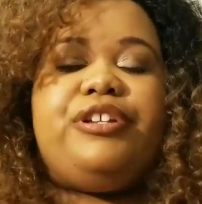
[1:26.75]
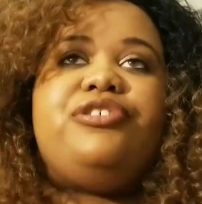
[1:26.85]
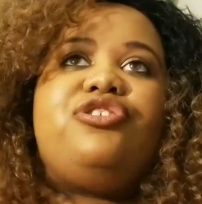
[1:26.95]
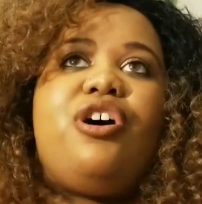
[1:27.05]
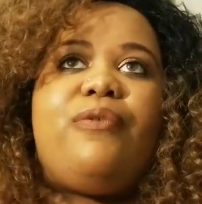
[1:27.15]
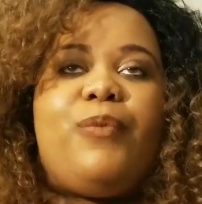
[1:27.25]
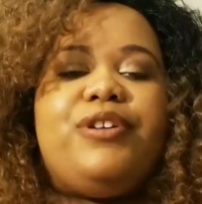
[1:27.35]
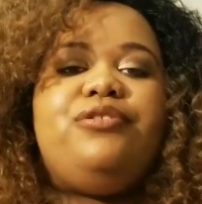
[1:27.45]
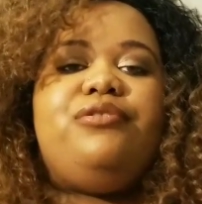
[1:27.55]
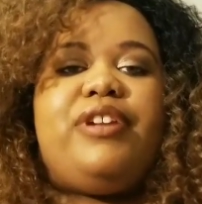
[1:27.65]
So once
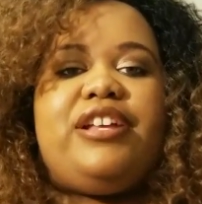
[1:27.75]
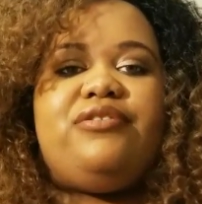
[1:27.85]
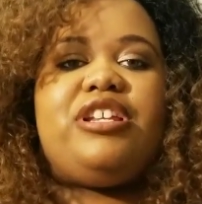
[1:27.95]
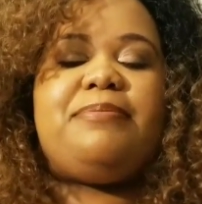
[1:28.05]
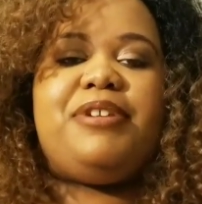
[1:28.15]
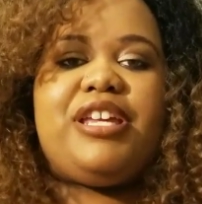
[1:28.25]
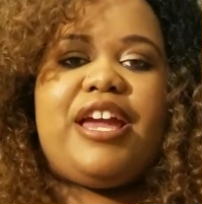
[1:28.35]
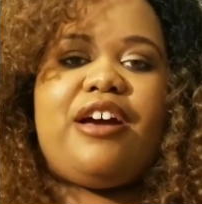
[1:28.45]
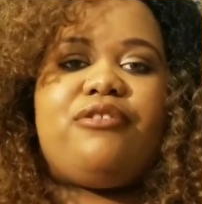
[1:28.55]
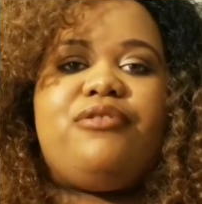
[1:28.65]
you do that, you set up an
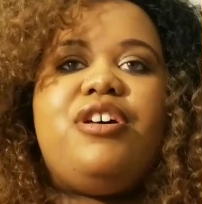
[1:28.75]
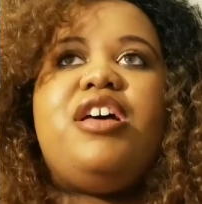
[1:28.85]
account